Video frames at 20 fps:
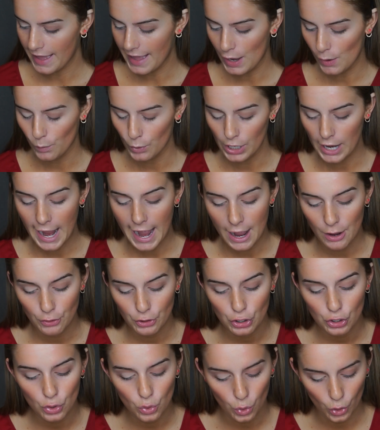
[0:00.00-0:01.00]
our
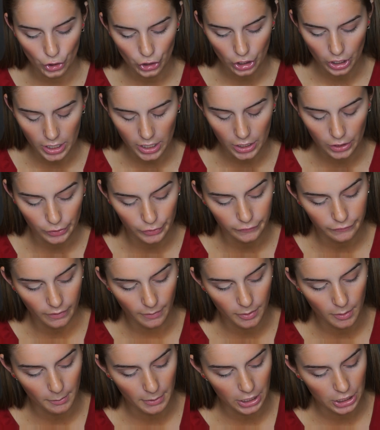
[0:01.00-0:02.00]
outer corner color
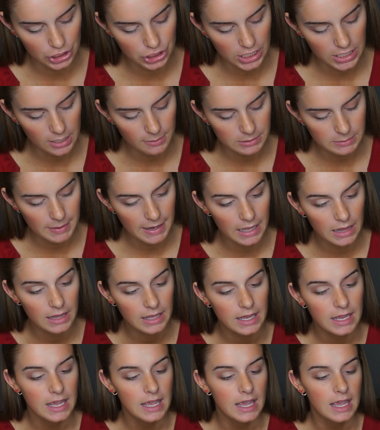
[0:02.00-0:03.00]
from the Marc Jacobs
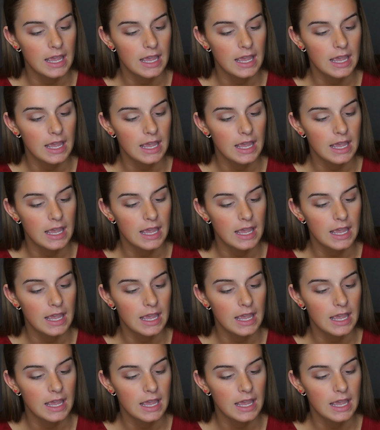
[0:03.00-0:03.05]
palette